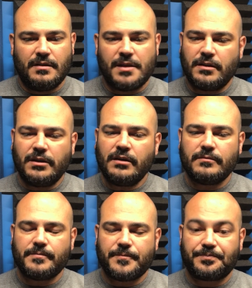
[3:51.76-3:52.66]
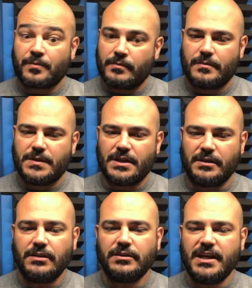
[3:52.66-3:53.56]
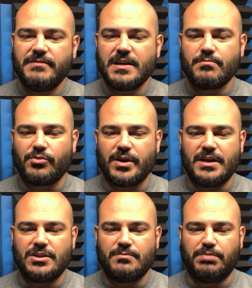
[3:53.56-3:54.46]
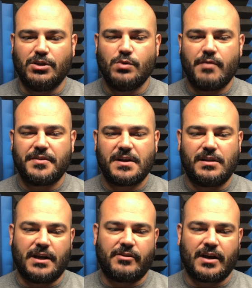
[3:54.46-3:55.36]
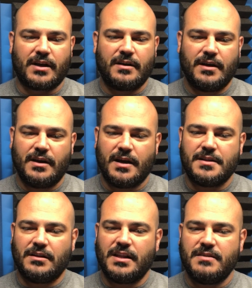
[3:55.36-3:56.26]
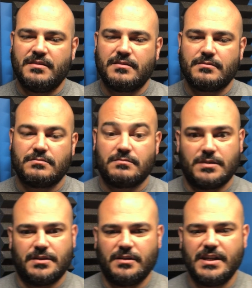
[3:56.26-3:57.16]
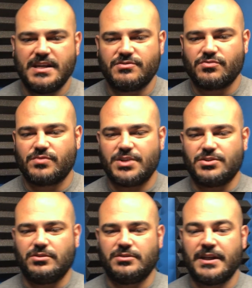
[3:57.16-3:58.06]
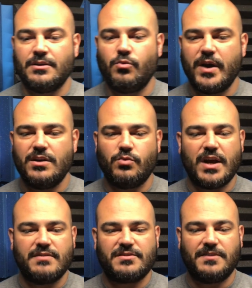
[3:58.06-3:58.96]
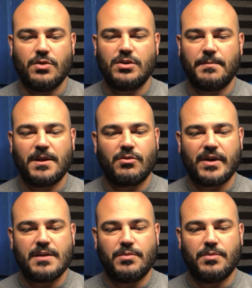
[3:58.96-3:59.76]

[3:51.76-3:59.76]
The little evening breeze blew over the clearing, and the leaves rustled and the wind waves flowed up the green